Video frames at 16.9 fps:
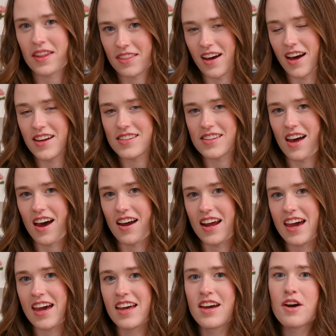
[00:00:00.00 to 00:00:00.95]
thoughts on
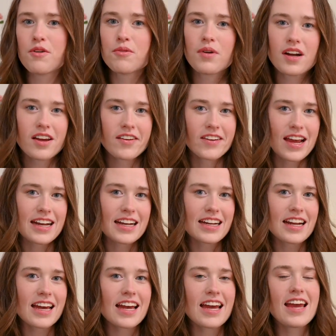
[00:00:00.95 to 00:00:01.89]
it, what I
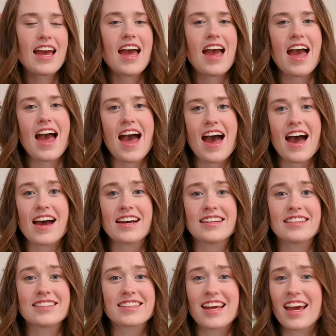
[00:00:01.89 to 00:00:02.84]
rated it,
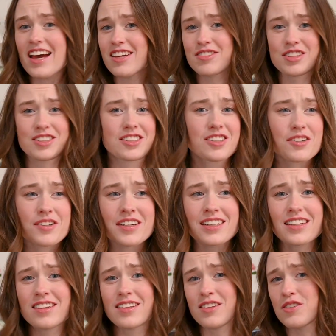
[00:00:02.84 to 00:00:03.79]
and yeah, just doing a
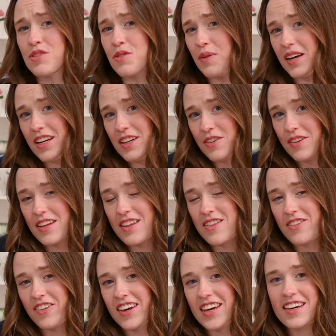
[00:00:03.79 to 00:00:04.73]
little
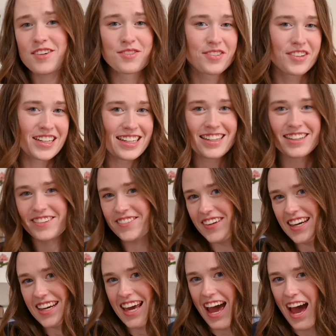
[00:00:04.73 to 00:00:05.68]
2023 reading
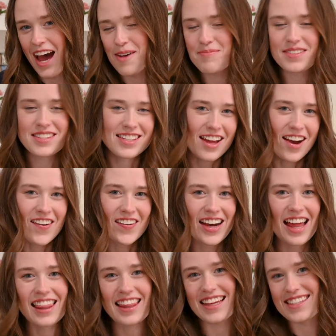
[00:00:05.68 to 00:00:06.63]
recap.
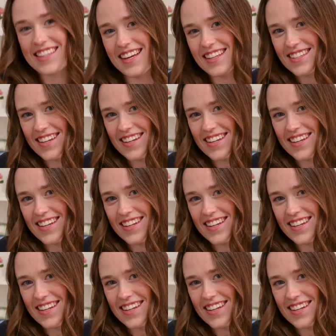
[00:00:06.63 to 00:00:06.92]
So let's get